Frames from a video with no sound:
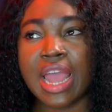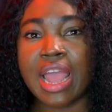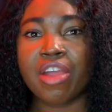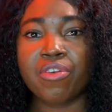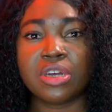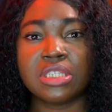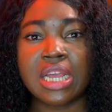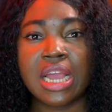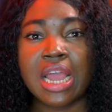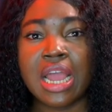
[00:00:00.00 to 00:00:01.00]

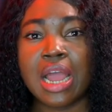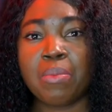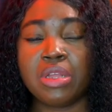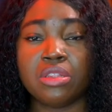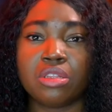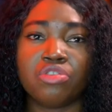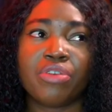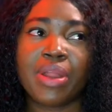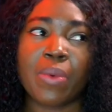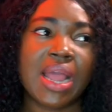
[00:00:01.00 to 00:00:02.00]
the
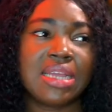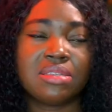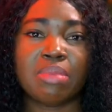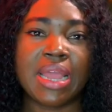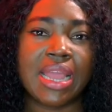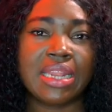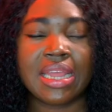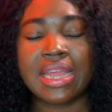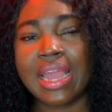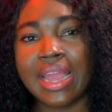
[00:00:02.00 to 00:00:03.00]
three wise men,
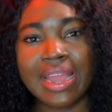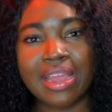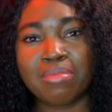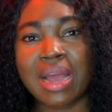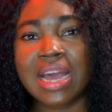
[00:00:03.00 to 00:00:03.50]
they came,